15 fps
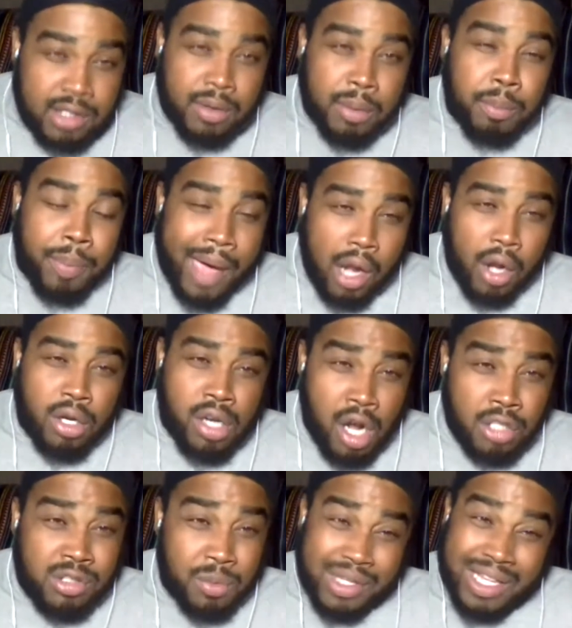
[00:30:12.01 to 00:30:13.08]
Paulo
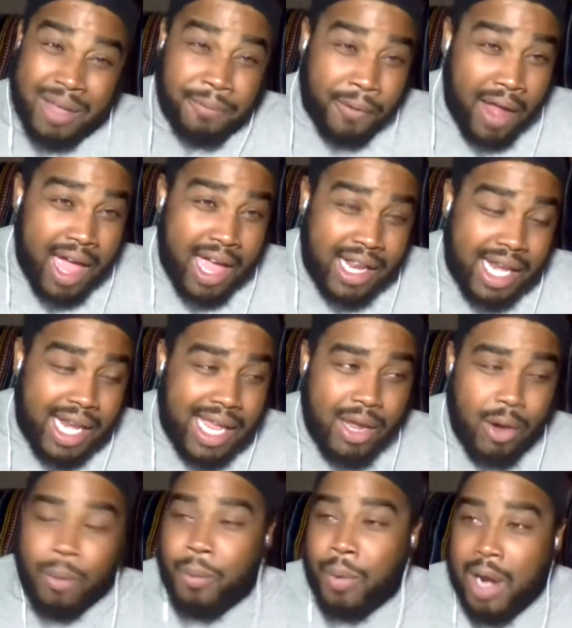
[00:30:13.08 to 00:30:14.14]
Costa with that flying knee or
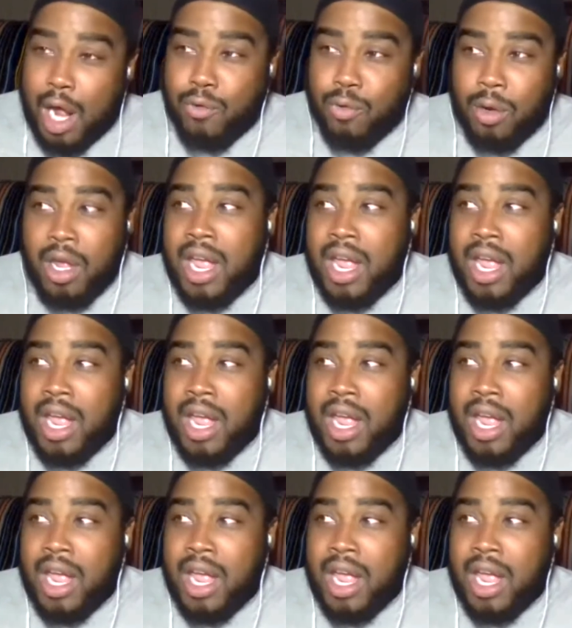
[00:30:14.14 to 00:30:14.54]
whatever.